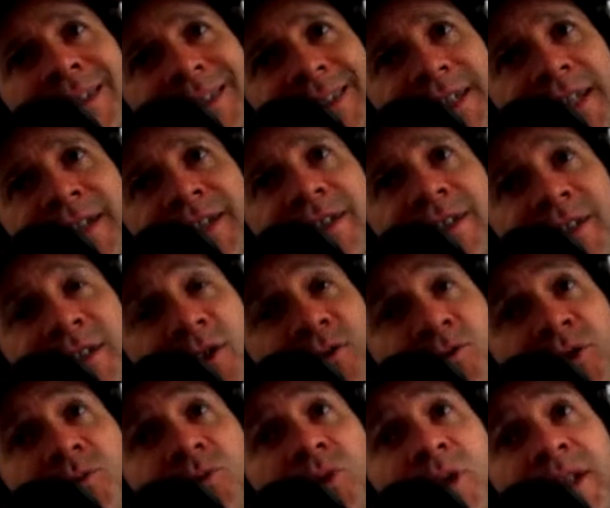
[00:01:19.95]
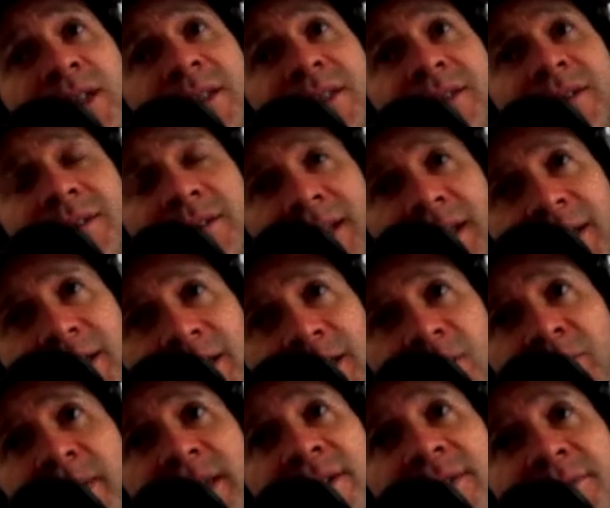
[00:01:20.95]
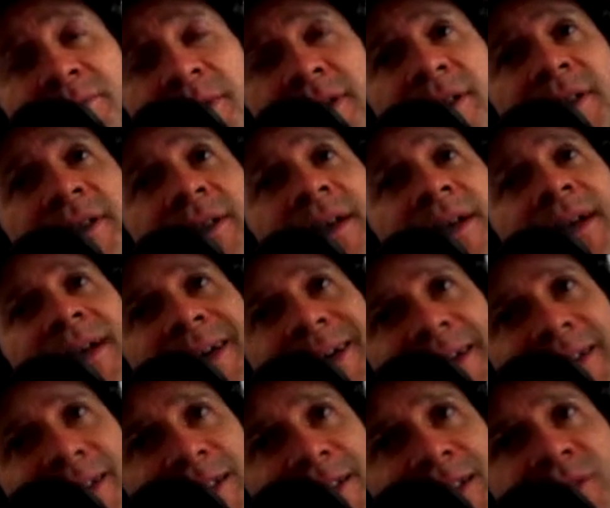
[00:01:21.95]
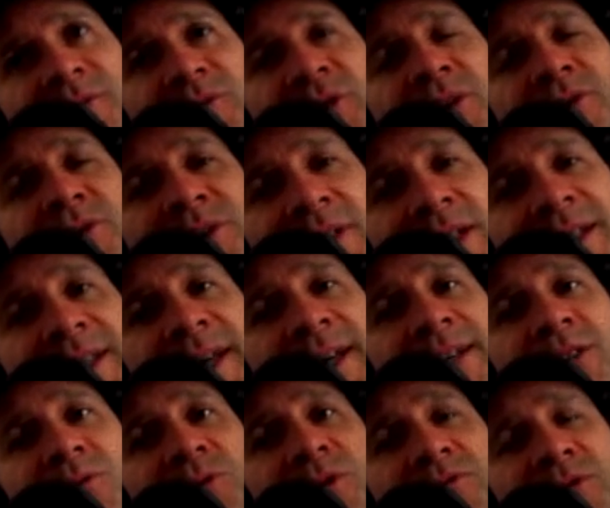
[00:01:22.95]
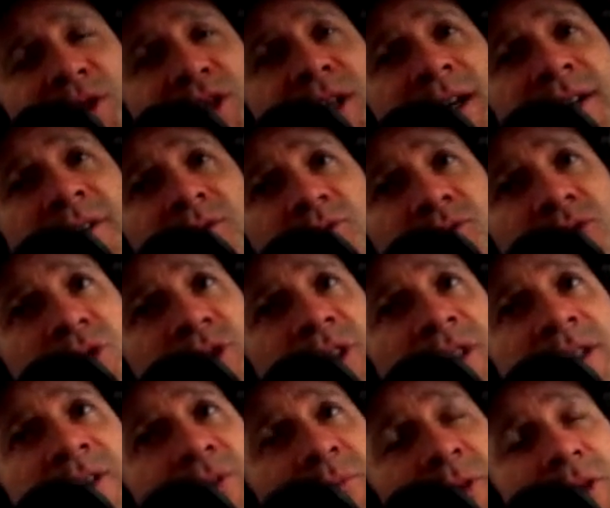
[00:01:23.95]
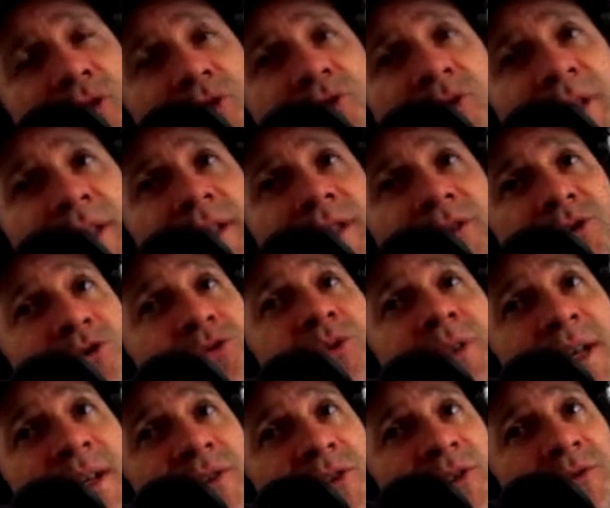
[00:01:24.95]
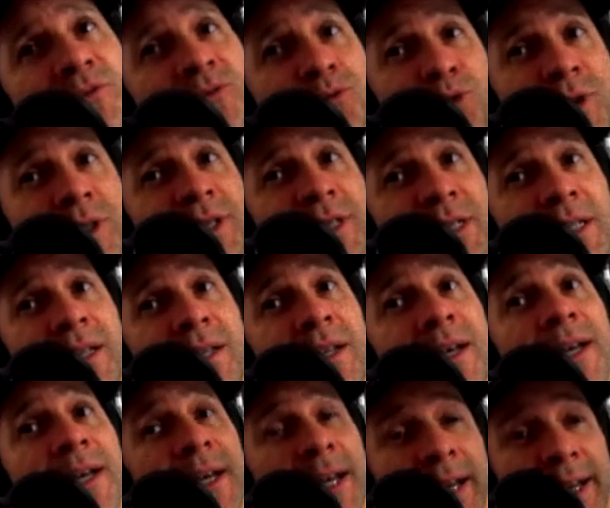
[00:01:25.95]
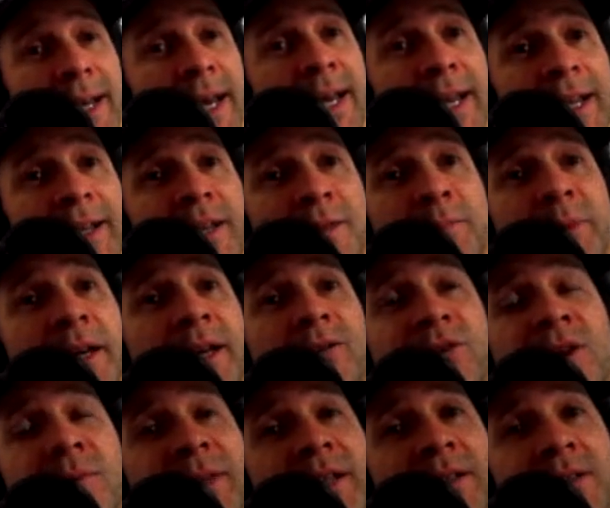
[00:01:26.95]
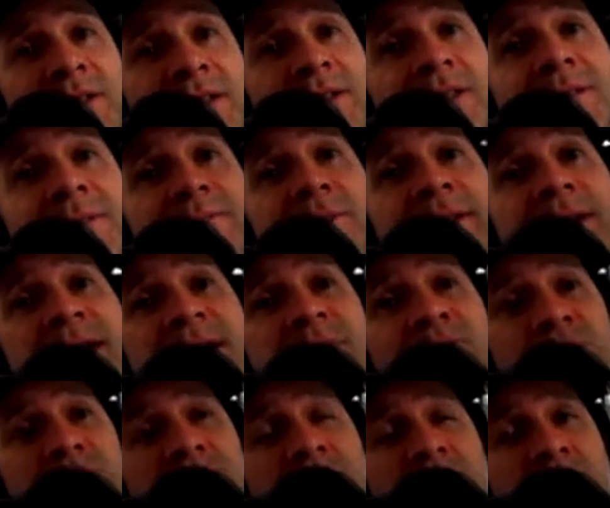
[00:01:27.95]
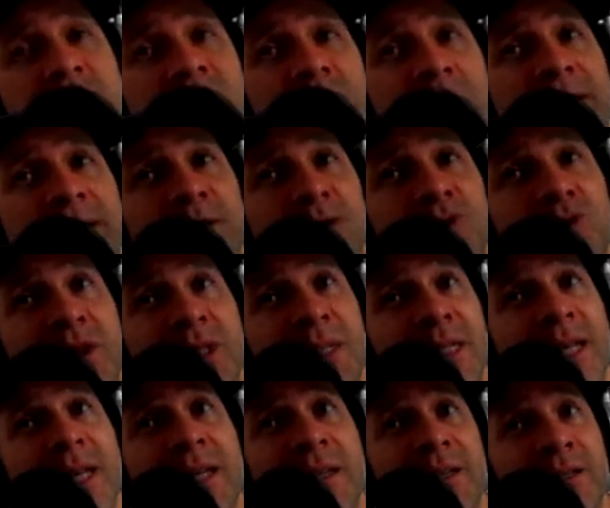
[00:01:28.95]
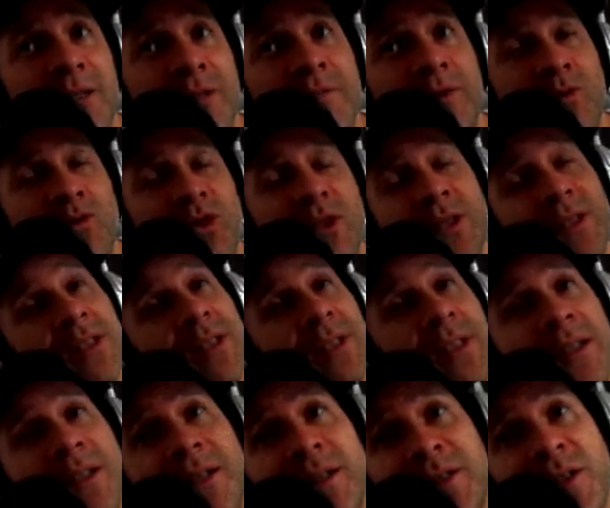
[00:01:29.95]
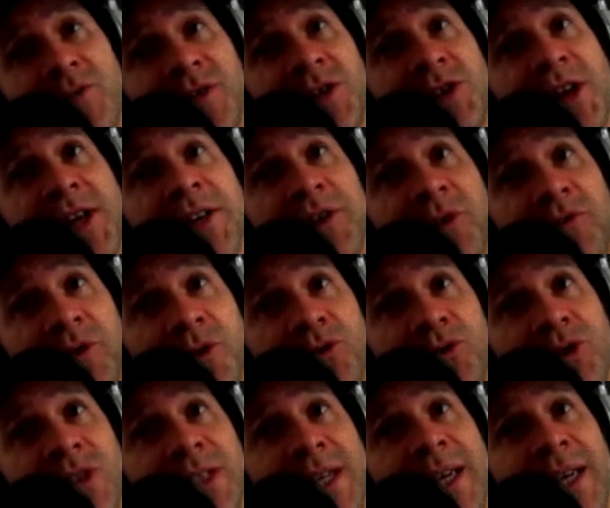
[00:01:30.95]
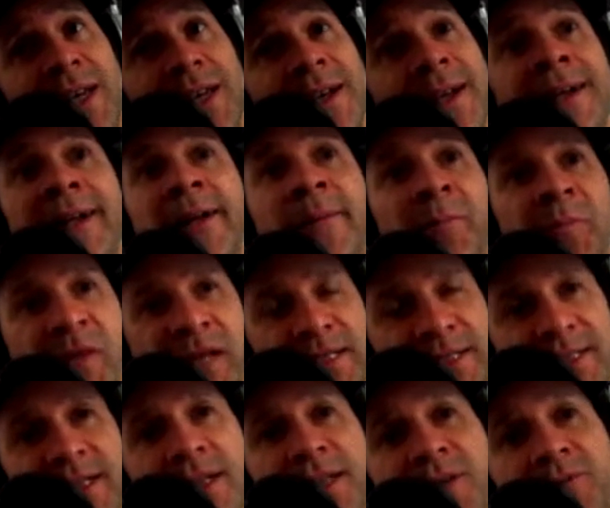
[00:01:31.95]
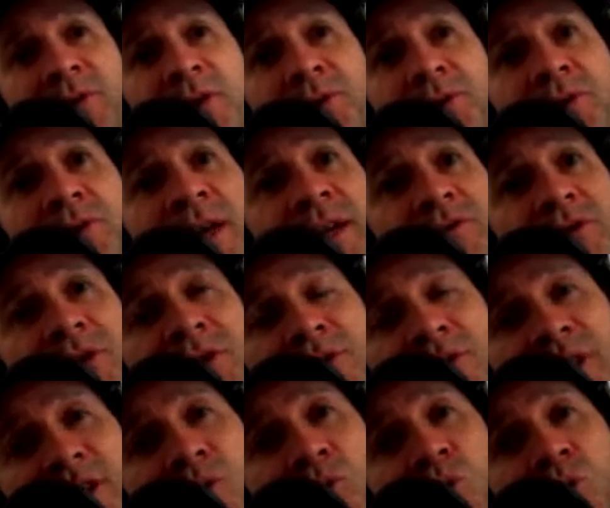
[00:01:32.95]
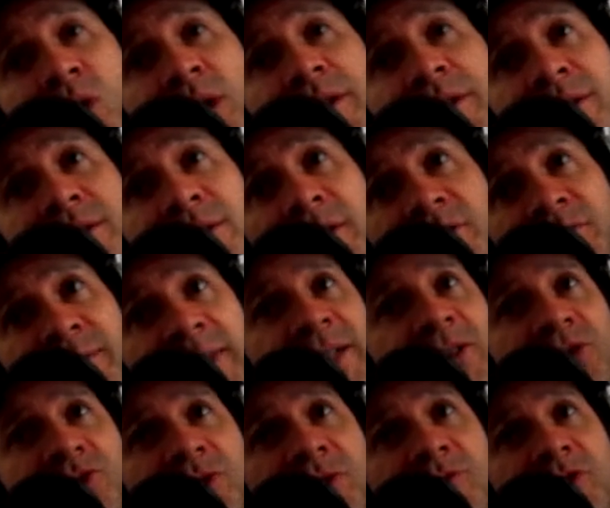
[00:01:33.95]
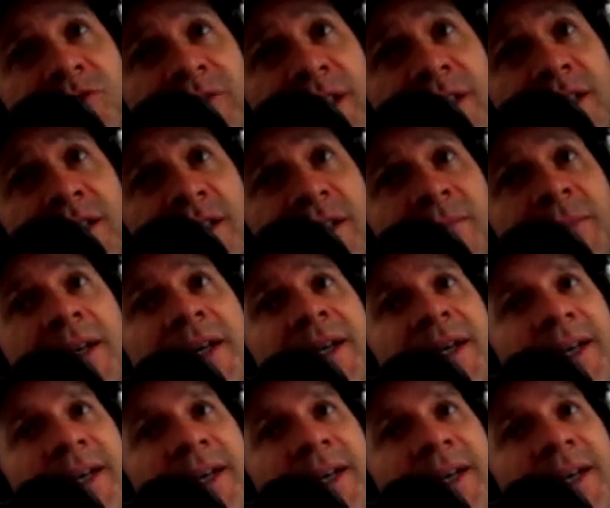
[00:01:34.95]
10 different ways that he makes money and he feels that that's what photographers need to be doing in 2014 and that had an impact on me because it's someone i really respect who's saying it someone who's succeeding as a photographer who's saying Selling photographs is only one of my streams of income.